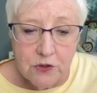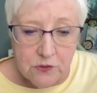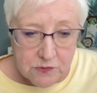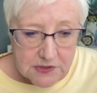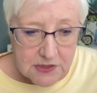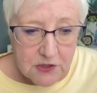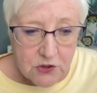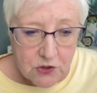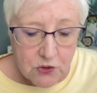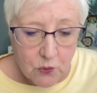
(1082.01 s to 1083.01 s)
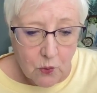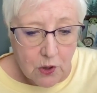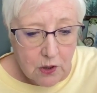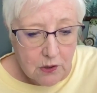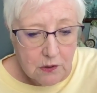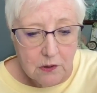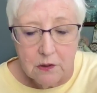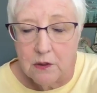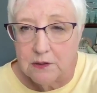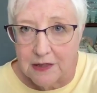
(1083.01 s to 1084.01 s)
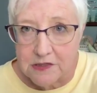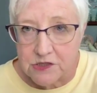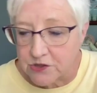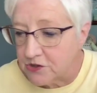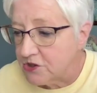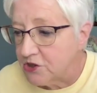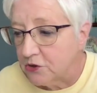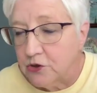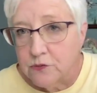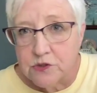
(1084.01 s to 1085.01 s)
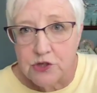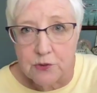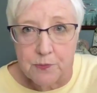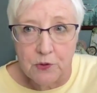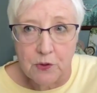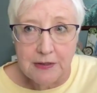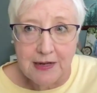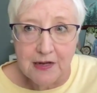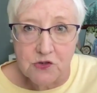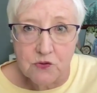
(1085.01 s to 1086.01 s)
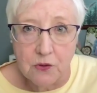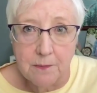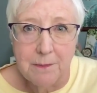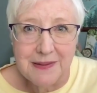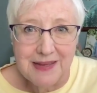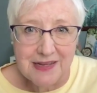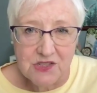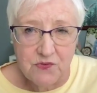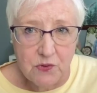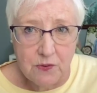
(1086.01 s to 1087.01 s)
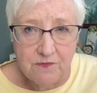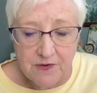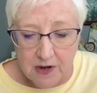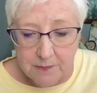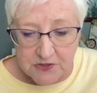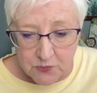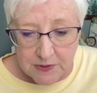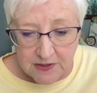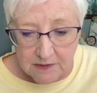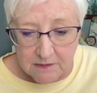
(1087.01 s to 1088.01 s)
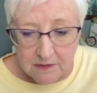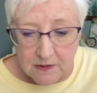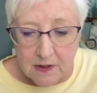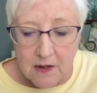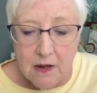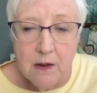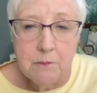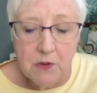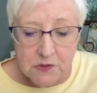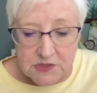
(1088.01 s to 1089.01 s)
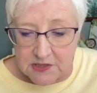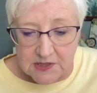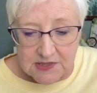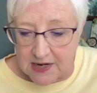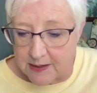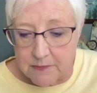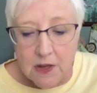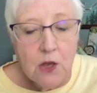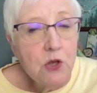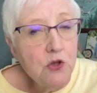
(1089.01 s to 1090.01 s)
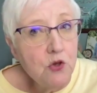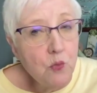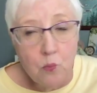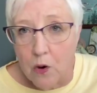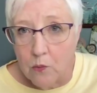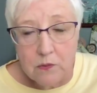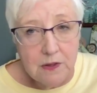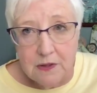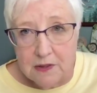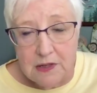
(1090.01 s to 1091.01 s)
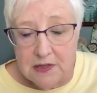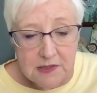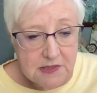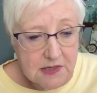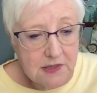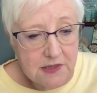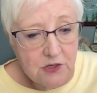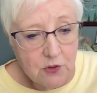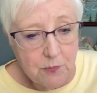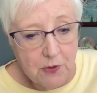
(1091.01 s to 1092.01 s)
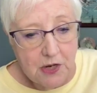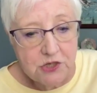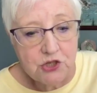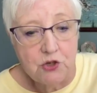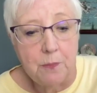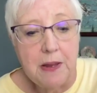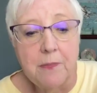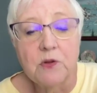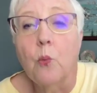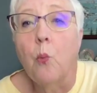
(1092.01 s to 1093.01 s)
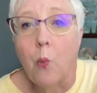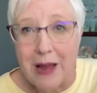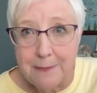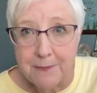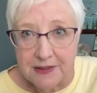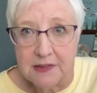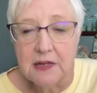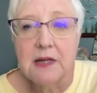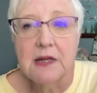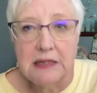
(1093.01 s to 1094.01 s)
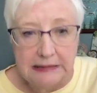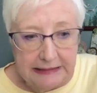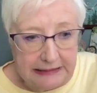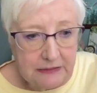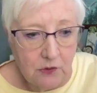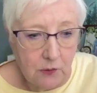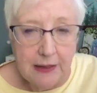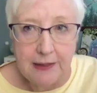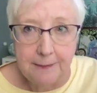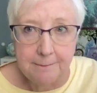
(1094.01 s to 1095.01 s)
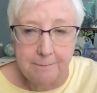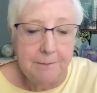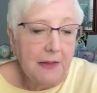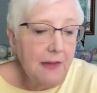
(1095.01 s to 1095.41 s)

you're using your lusters, you'll use Terpenoid Natural, but that's few and far between. Most of the time, you won't need to clean your brush. You'll be able to wipe it clean, okay?